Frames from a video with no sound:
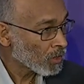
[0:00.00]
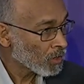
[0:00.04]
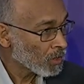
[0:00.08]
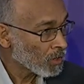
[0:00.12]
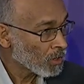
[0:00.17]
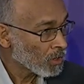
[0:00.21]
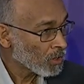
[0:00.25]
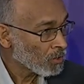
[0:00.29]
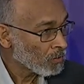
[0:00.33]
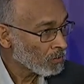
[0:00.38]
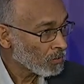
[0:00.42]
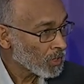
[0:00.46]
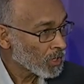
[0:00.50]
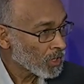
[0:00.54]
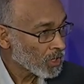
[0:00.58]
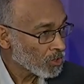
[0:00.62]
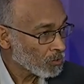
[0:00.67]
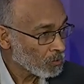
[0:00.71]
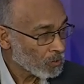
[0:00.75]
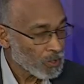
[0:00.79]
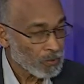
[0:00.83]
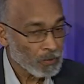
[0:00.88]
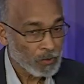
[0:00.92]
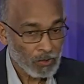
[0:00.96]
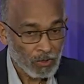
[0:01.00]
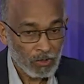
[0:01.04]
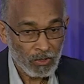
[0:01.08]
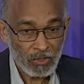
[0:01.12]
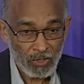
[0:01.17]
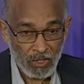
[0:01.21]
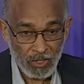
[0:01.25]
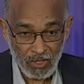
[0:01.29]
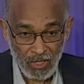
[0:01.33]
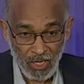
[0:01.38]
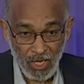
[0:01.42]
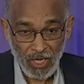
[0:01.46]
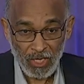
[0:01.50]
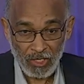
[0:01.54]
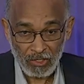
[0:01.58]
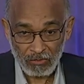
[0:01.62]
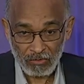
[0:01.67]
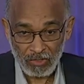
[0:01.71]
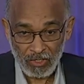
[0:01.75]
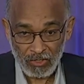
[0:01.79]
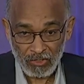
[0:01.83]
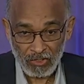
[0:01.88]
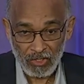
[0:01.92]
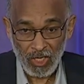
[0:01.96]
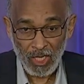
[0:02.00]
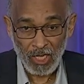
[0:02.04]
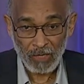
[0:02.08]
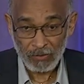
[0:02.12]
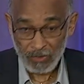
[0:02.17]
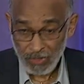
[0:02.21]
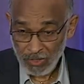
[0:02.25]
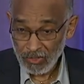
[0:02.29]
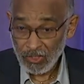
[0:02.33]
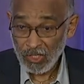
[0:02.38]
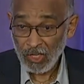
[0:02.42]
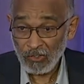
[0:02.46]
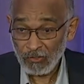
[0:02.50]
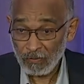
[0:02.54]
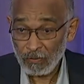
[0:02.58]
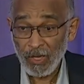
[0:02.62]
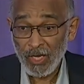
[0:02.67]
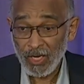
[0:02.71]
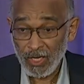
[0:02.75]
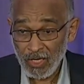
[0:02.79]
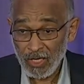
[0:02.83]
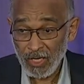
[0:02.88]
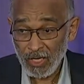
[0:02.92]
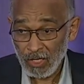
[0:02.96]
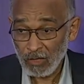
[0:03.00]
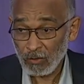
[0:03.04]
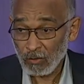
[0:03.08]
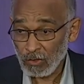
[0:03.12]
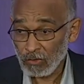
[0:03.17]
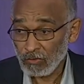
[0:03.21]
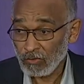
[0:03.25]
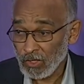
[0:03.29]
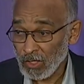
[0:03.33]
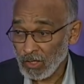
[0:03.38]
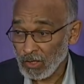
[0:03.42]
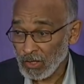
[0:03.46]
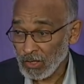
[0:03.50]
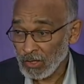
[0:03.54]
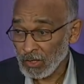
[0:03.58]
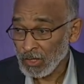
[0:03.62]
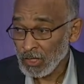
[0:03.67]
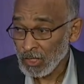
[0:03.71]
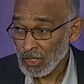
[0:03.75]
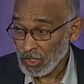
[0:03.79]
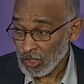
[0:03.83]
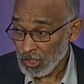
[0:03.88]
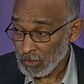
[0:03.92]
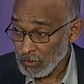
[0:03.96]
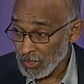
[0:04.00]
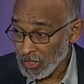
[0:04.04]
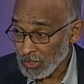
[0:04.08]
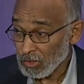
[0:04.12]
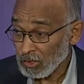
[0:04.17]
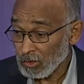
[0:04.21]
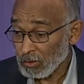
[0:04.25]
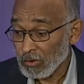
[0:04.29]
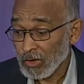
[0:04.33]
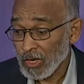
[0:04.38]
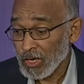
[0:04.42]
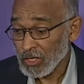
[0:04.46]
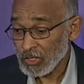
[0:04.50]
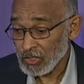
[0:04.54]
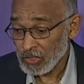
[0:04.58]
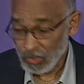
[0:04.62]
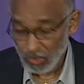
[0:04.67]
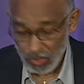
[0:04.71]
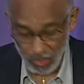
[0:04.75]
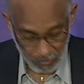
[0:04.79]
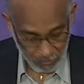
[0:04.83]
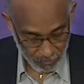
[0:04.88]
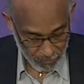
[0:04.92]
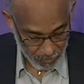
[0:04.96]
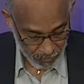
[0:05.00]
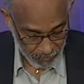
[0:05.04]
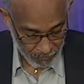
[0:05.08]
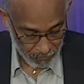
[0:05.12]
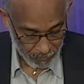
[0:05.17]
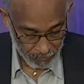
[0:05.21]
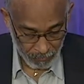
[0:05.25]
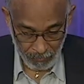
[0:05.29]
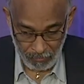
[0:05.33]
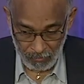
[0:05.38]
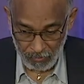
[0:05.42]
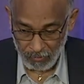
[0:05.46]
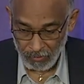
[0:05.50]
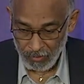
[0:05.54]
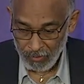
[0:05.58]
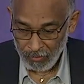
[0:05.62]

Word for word: because people use it in high stress jobs. They self medicate with Ritalin to make their brain sharper, right?